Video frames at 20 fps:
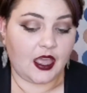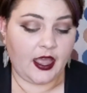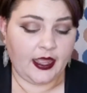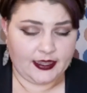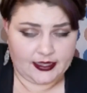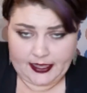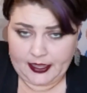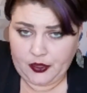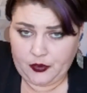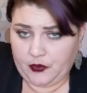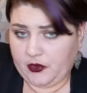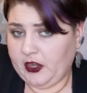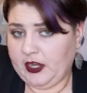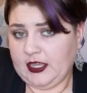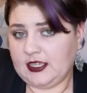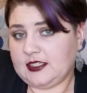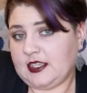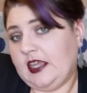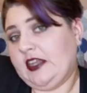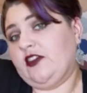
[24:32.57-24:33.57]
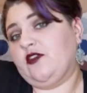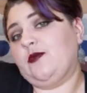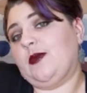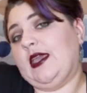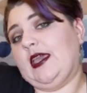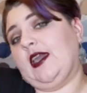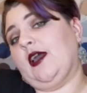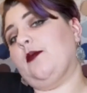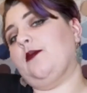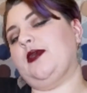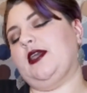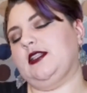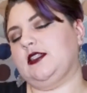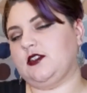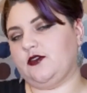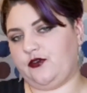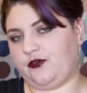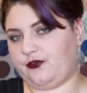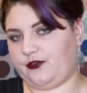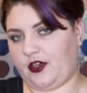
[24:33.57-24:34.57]
I like wearing a ton of makeup.
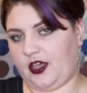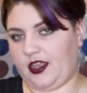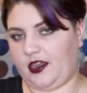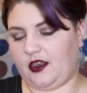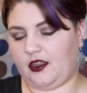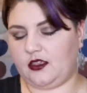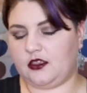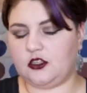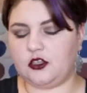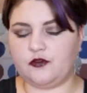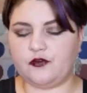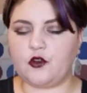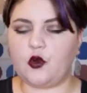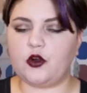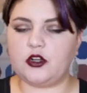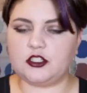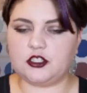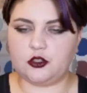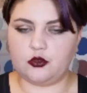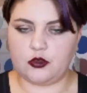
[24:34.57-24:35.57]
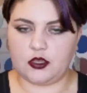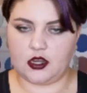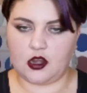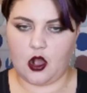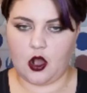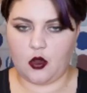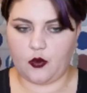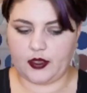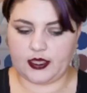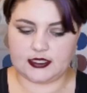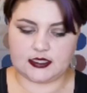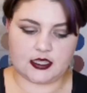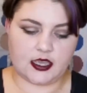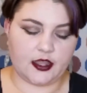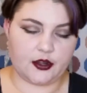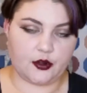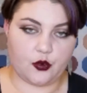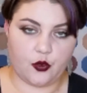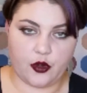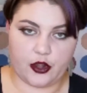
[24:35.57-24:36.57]
It's fun. Of course, you can always
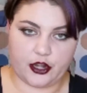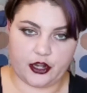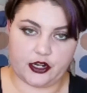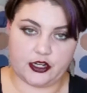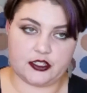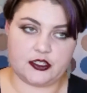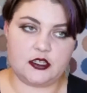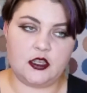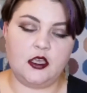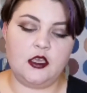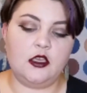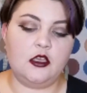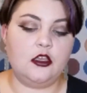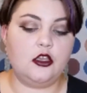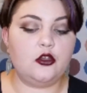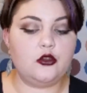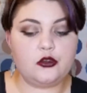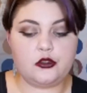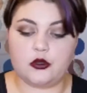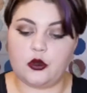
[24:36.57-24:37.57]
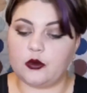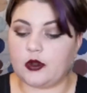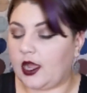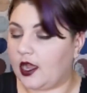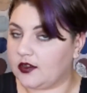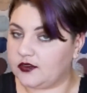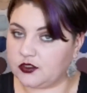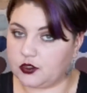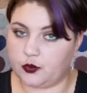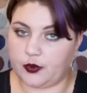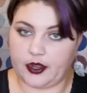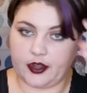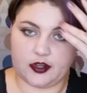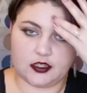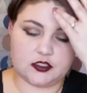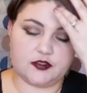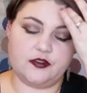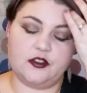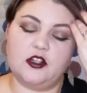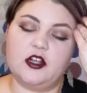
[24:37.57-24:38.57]
cut corners. You don't have to wear
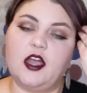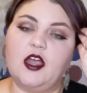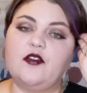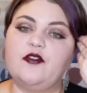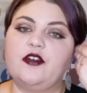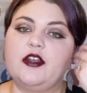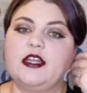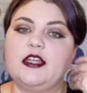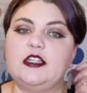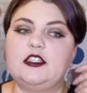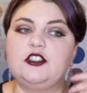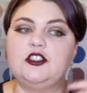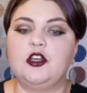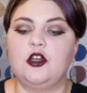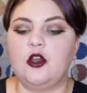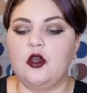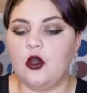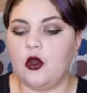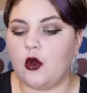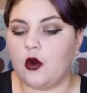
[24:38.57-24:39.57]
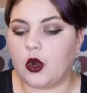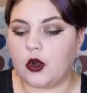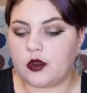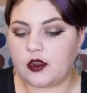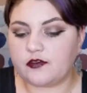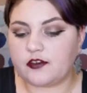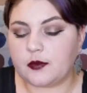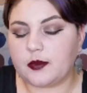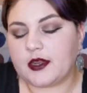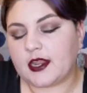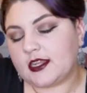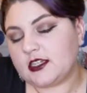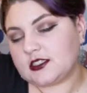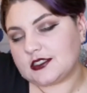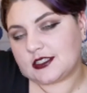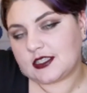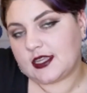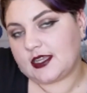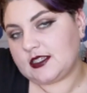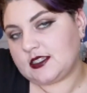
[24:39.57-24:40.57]
as full coverage or whatever, but I
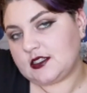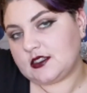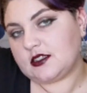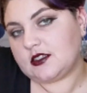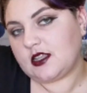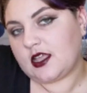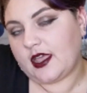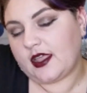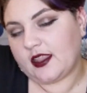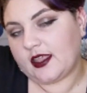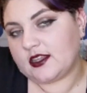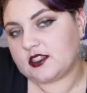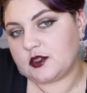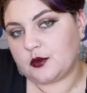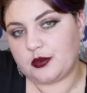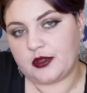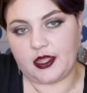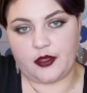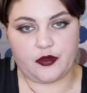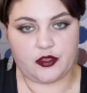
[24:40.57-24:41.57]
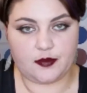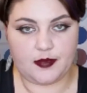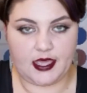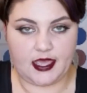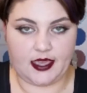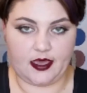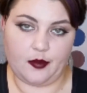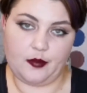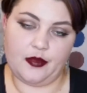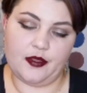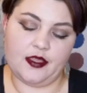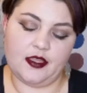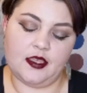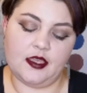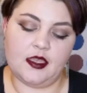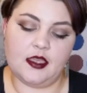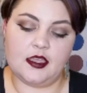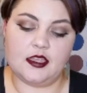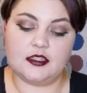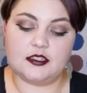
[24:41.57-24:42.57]
like to play with makeup.
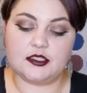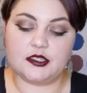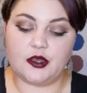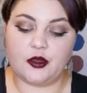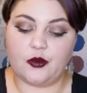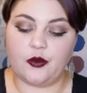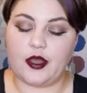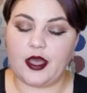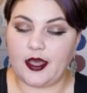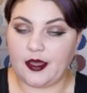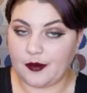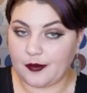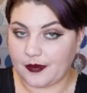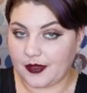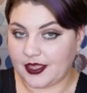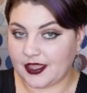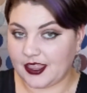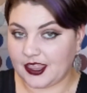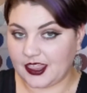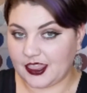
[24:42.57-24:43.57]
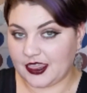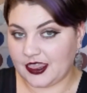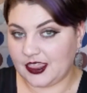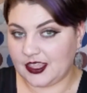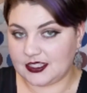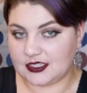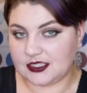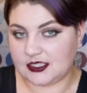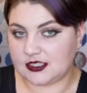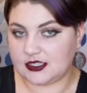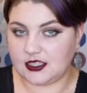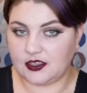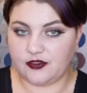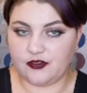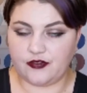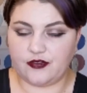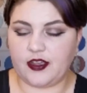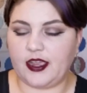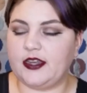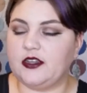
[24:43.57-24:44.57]
So this is the
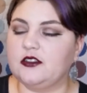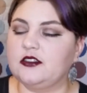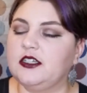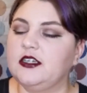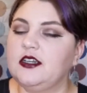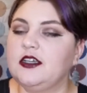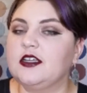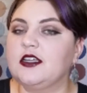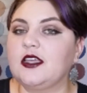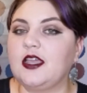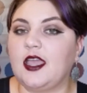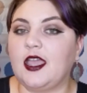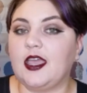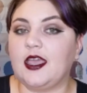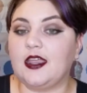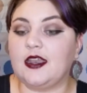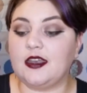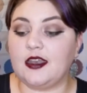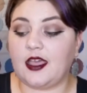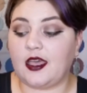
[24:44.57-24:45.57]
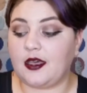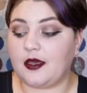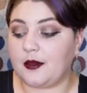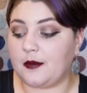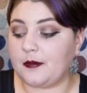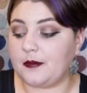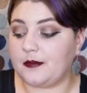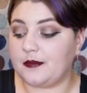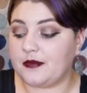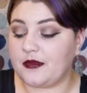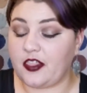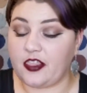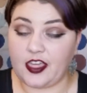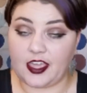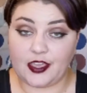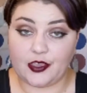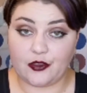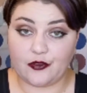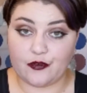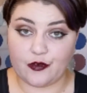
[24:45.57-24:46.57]
final look, and
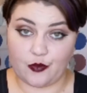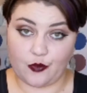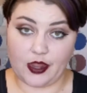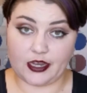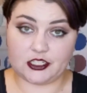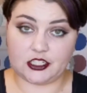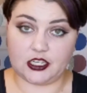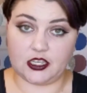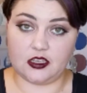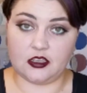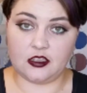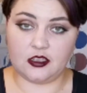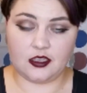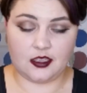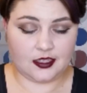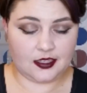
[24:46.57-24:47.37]
thank you for watching.